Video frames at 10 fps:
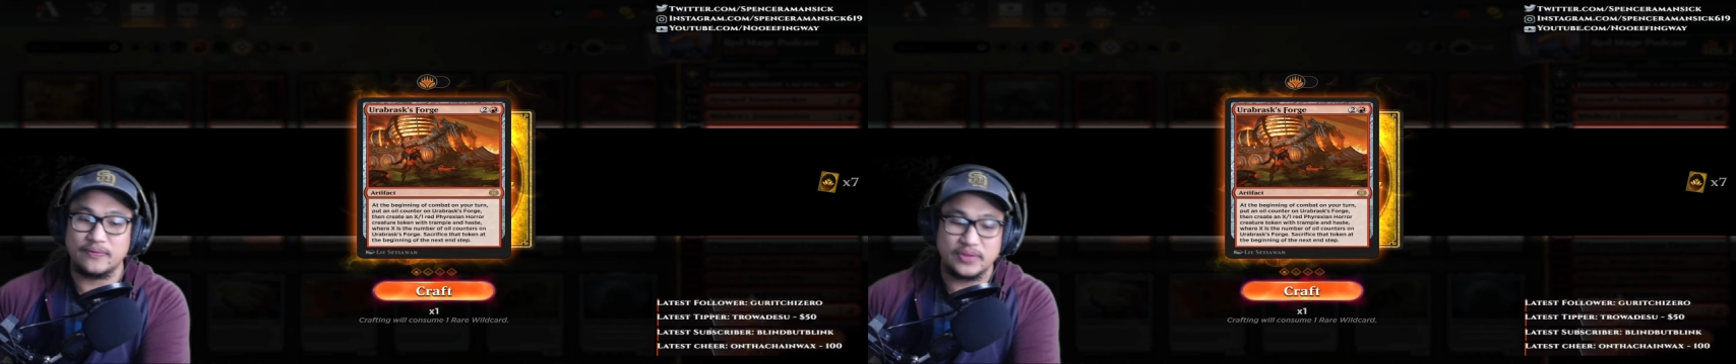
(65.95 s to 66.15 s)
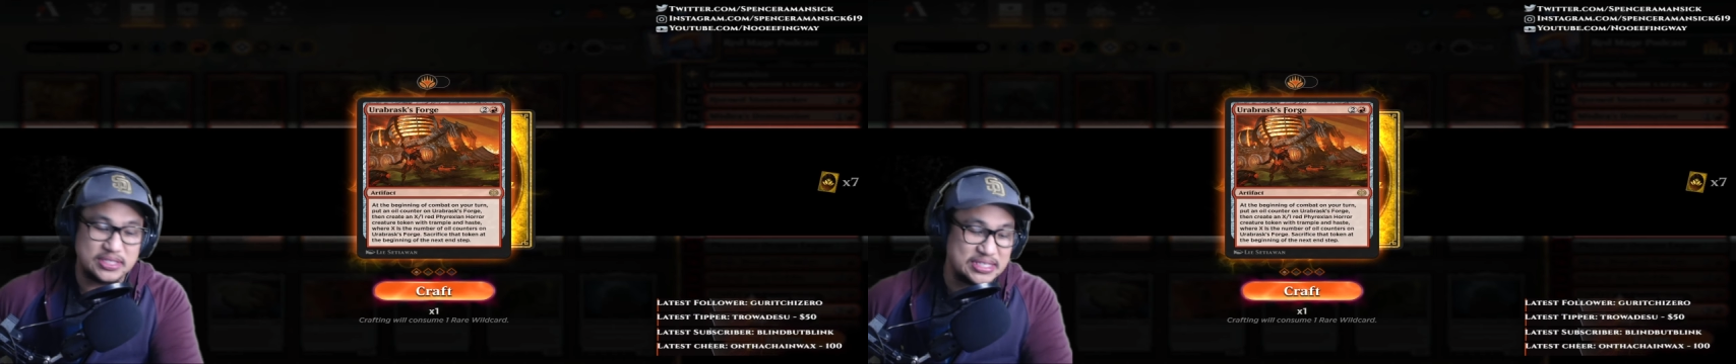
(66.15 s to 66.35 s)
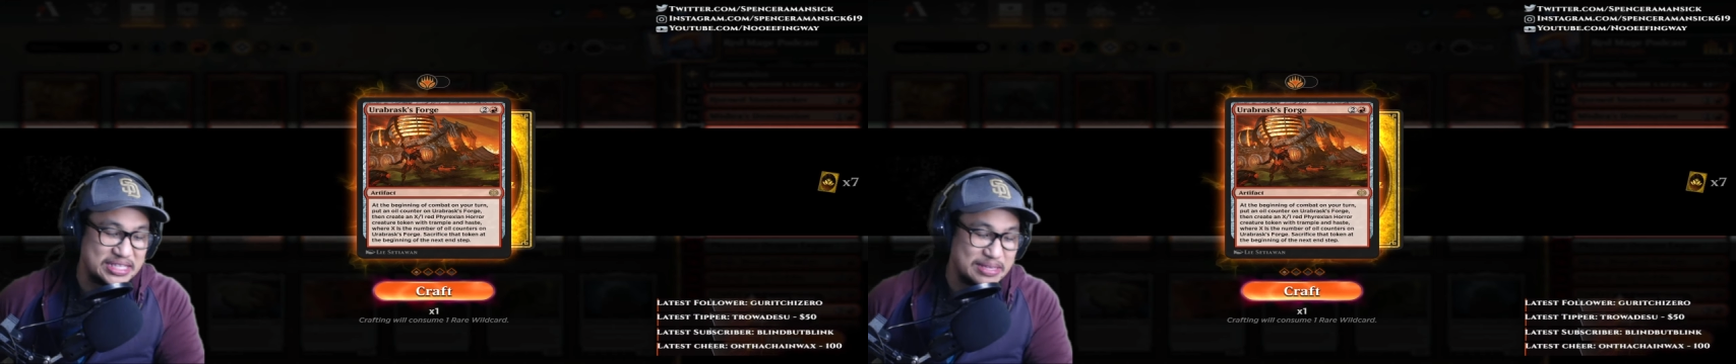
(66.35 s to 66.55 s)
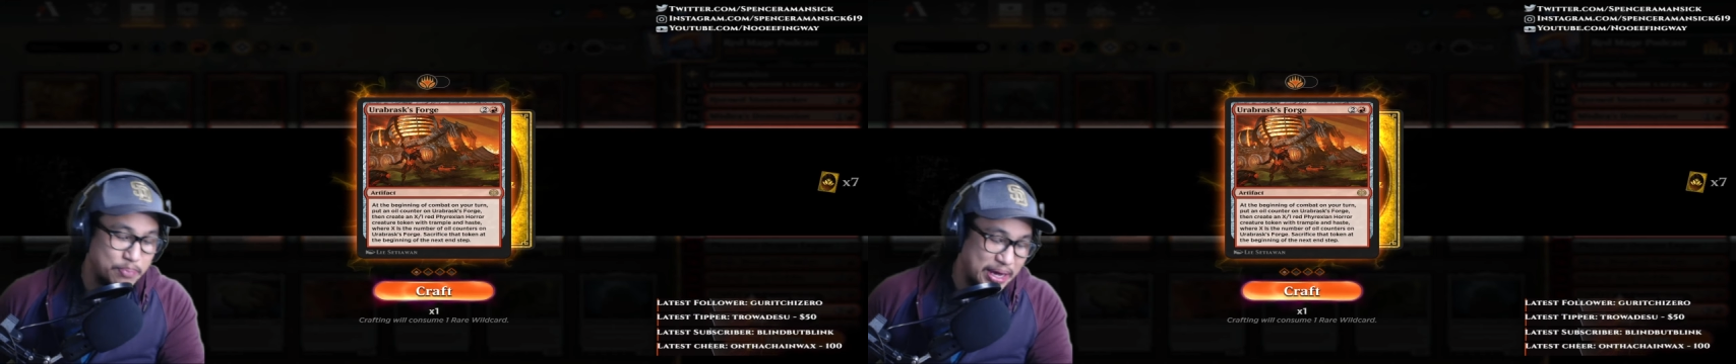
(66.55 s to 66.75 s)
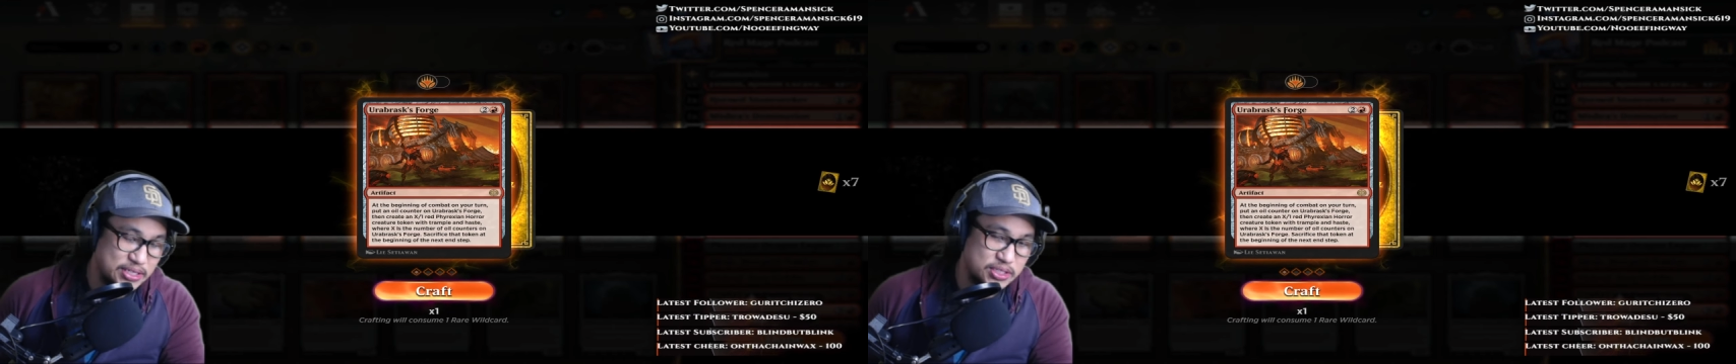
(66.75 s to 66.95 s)
this is the
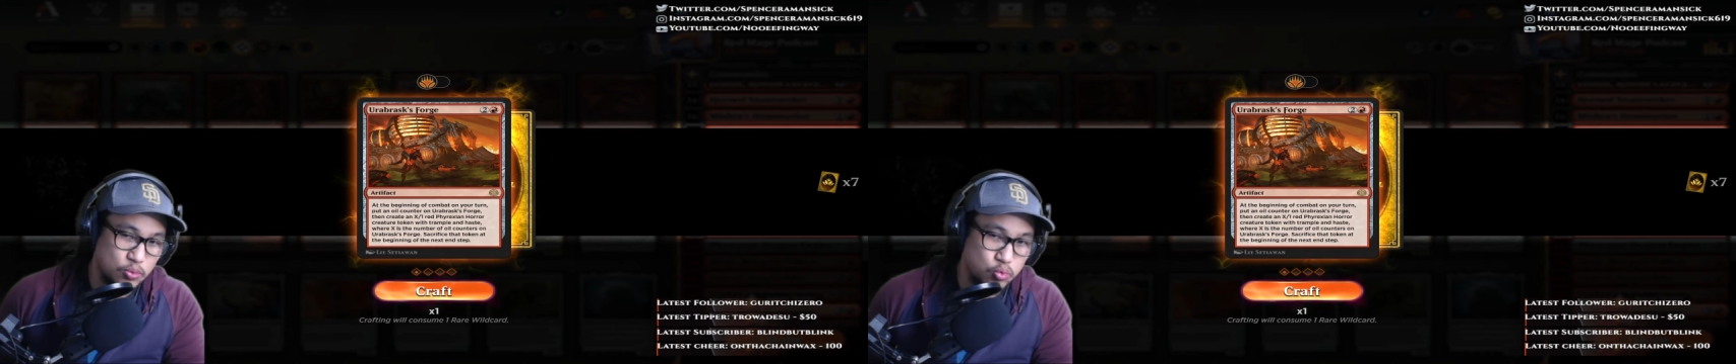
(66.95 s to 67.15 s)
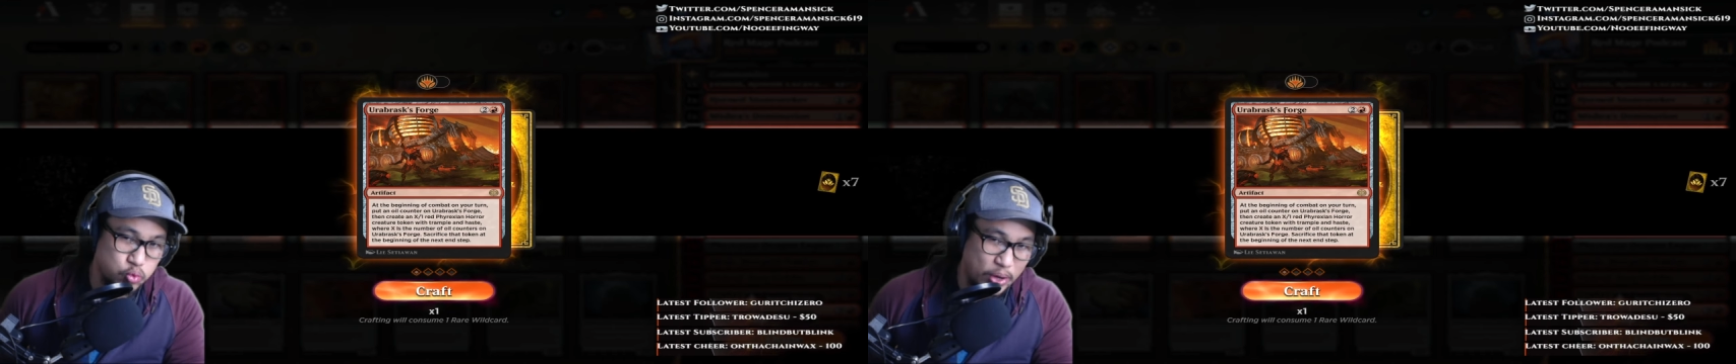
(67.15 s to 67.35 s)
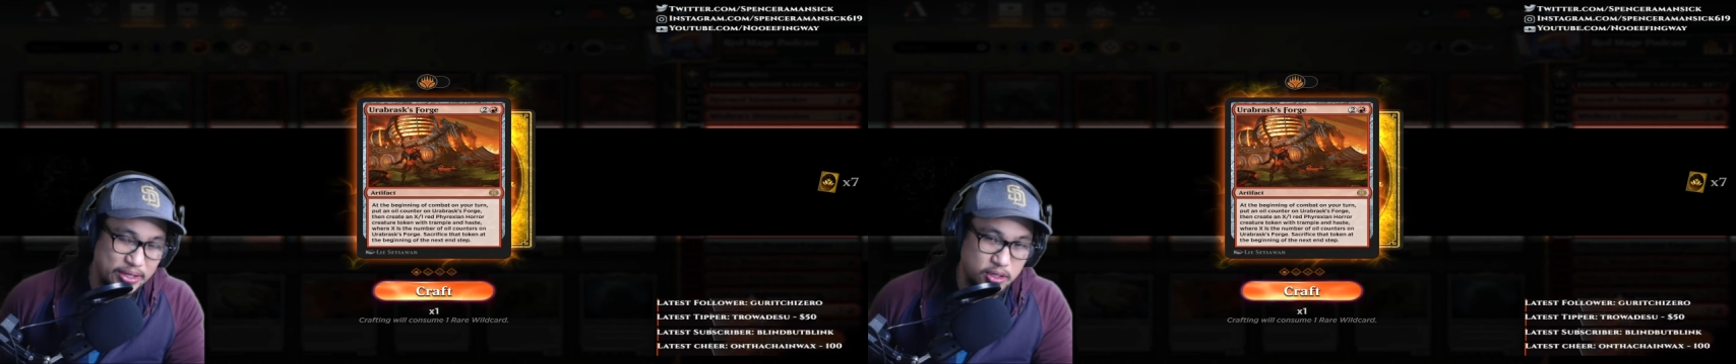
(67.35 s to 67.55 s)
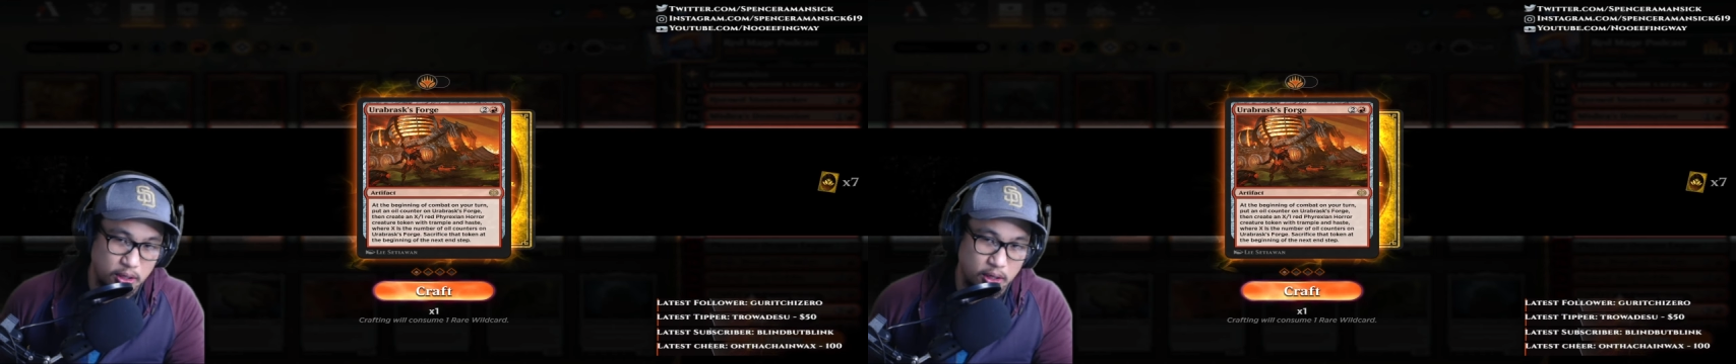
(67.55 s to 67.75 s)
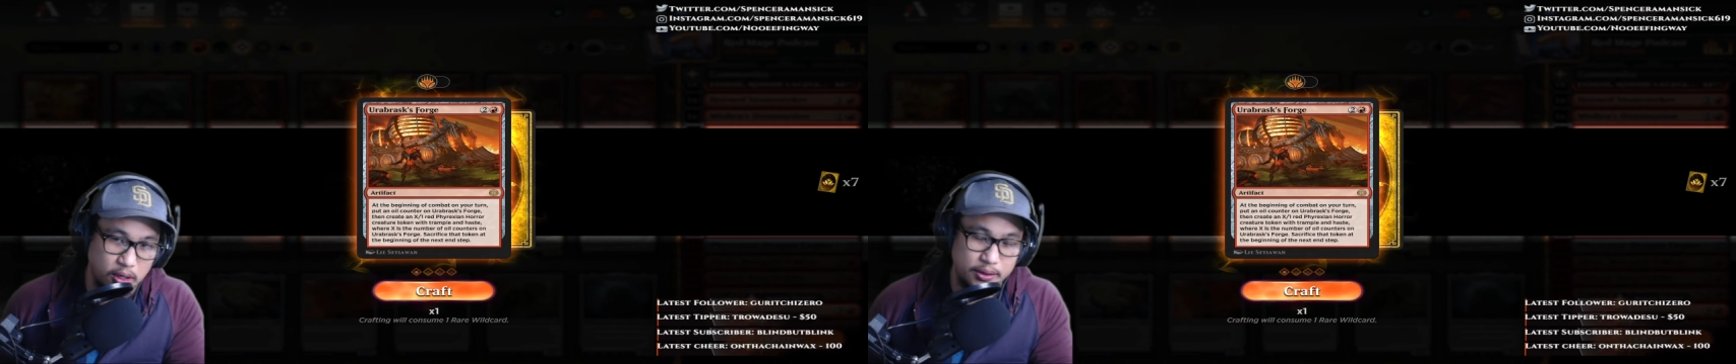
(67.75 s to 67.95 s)
best red
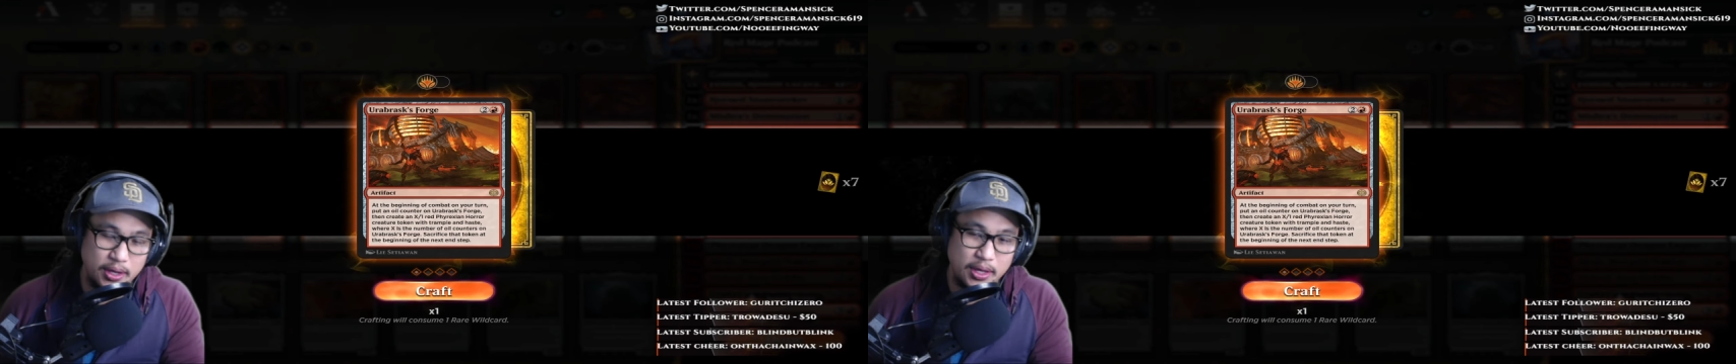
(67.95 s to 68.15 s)
card